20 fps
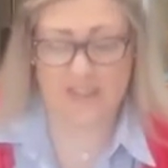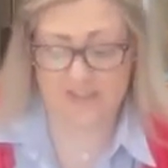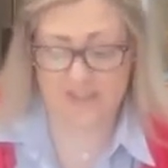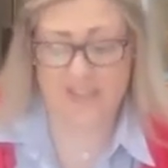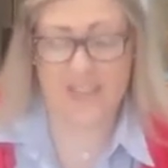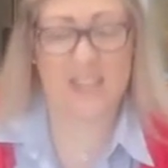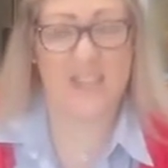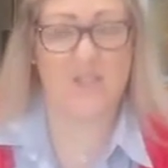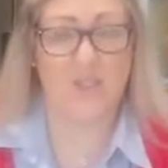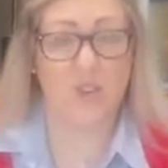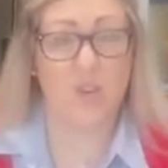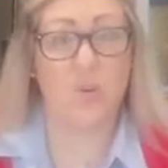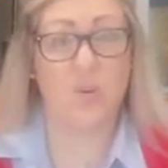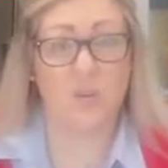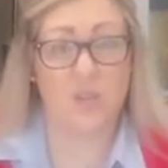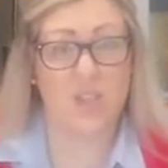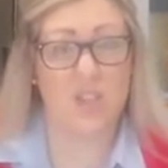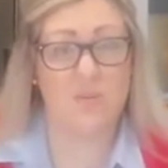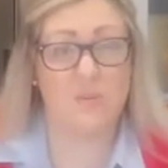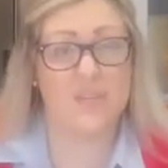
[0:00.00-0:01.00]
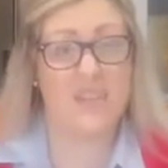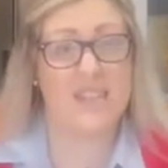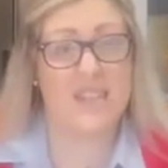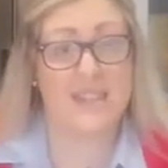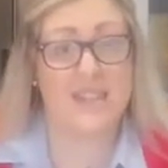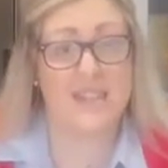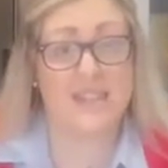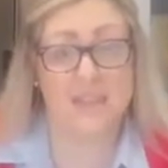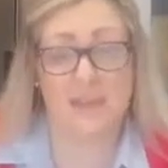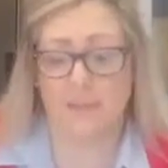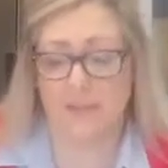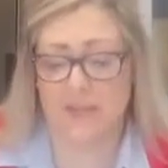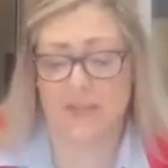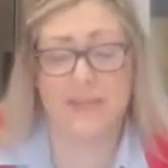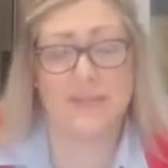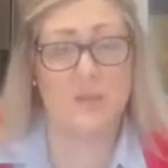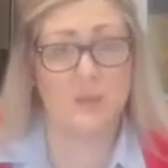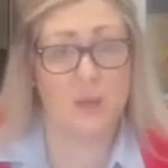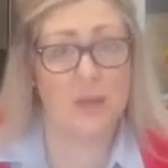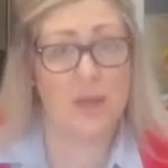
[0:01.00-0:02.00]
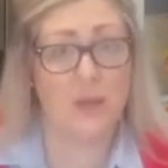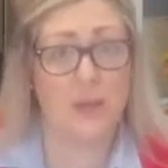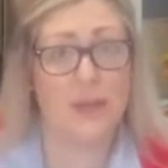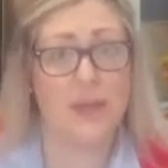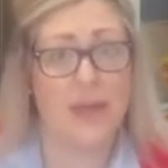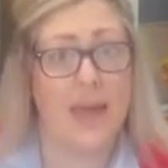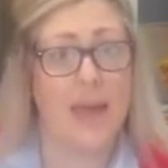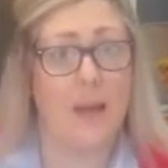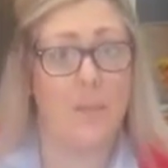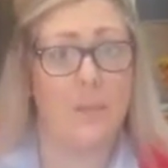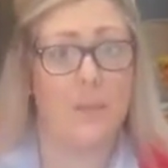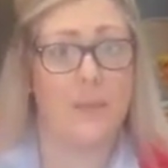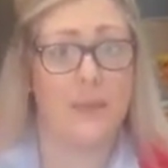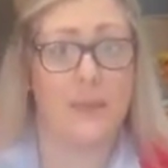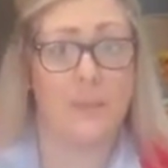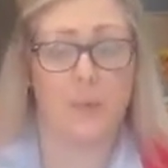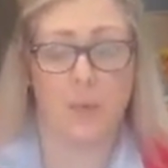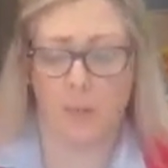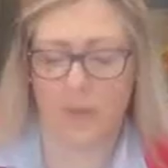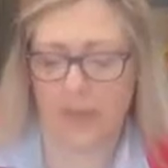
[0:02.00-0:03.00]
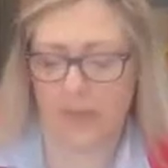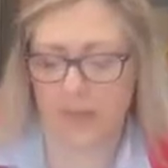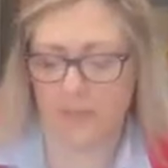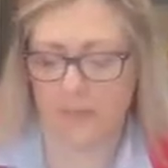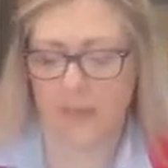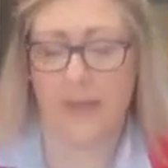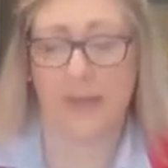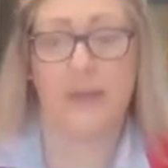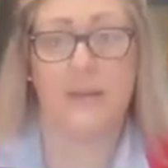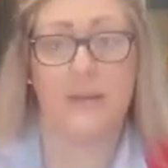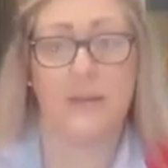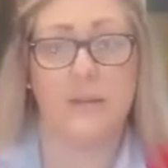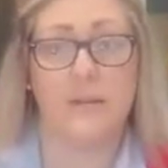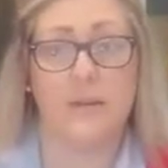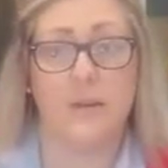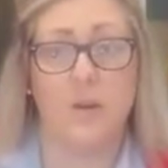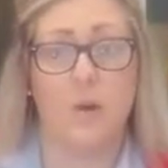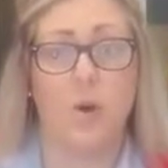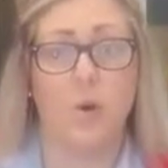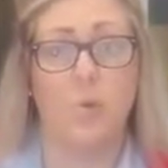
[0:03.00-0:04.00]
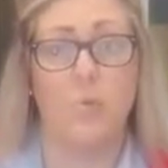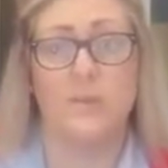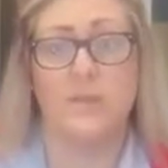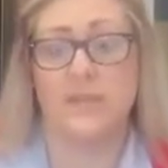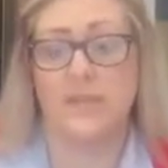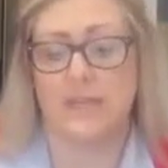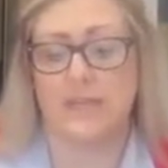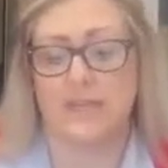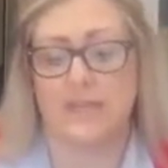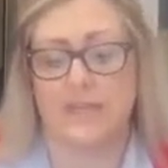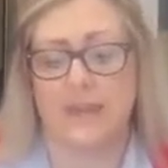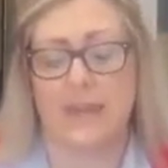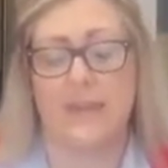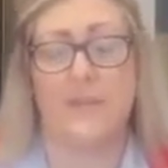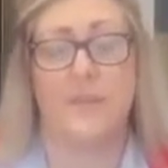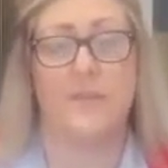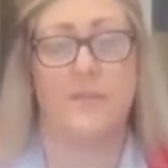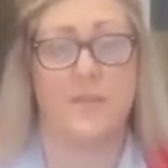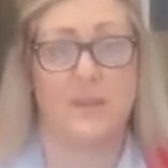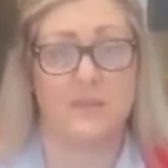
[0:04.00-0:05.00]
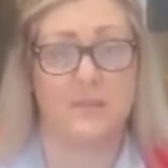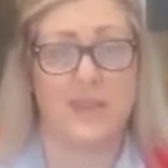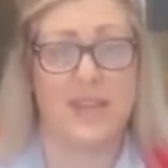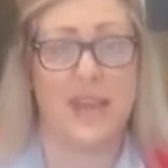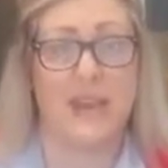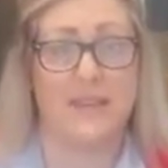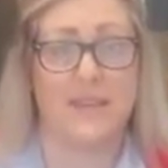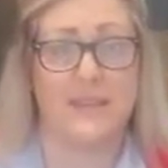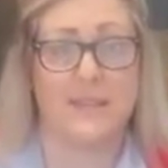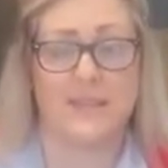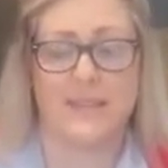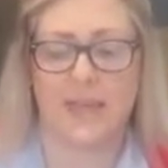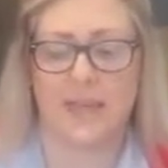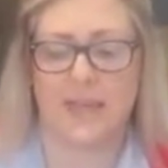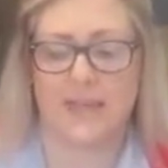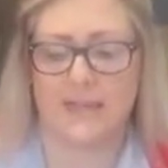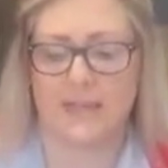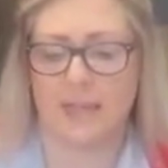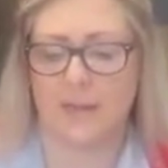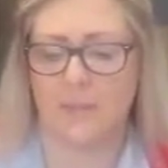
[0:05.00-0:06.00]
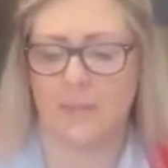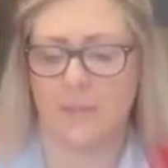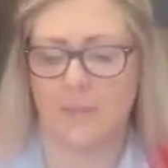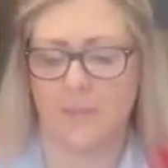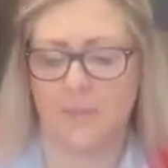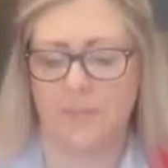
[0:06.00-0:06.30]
I've said, if you're going to use sellotape, this is where you can help them, okay? By holding it together for them to add the sellotape.